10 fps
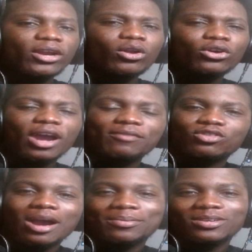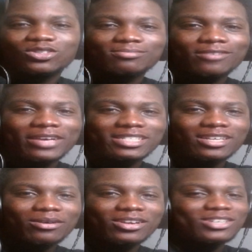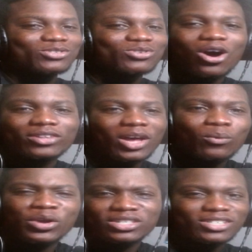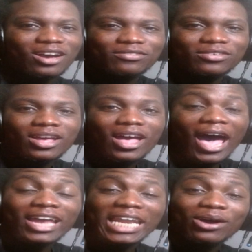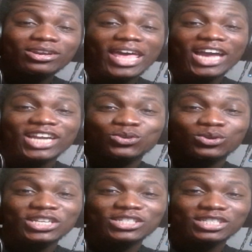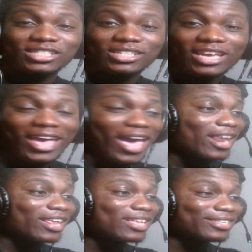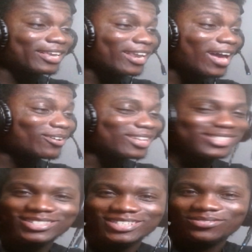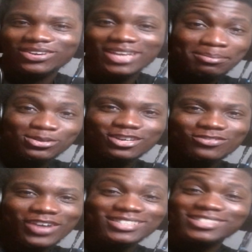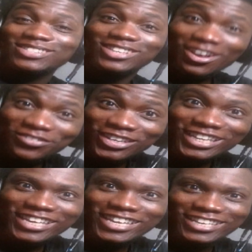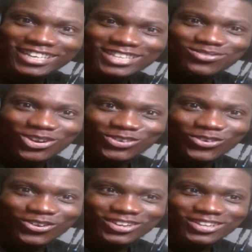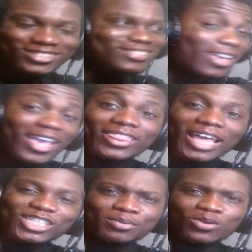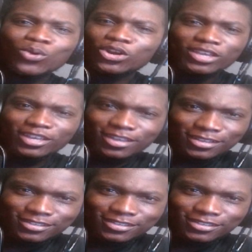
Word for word: no longer have to crop and zoom my face out and do all that weird stuff. I now can actually just add it and take it out. It's a different capture device. It's lovely. It's wonderful. And that should be working.